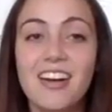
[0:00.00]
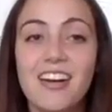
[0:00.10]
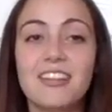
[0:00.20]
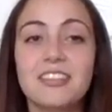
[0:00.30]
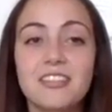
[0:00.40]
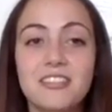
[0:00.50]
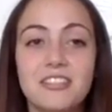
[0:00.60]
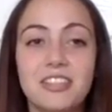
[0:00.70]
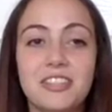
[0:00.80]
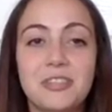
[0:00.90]
Our
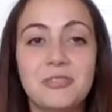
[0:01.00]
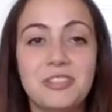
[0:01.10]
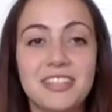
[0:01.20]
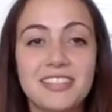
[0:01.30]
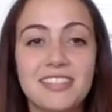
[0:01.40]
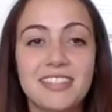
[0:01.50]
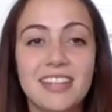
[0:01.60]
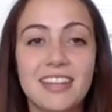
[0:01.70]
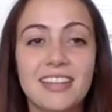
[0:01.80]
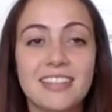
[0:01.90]
solution to address
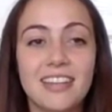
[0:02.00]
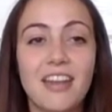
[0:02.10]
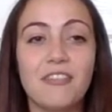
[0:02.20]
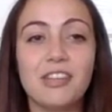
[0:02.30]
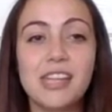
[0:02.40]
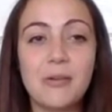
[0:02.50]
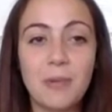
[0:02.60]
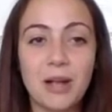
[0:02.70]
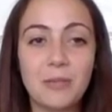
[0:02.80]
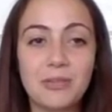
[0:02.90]
this need is an everyday
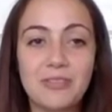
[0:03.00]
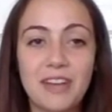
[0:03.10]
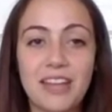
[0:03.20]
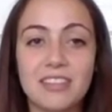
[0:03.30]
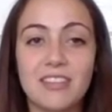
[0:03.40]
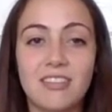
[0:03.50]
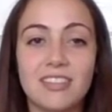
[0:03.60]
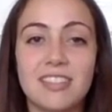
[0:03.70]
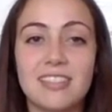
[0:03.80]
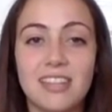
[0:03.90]
wearable device
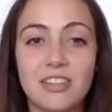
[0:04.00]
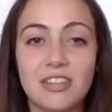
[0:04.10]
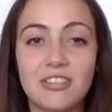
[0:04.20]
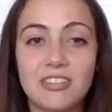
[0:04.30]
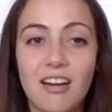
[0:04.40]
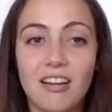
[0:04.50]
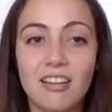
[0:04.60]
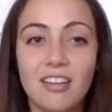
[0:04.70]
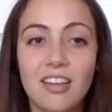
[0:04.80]
called the Sensational Sock.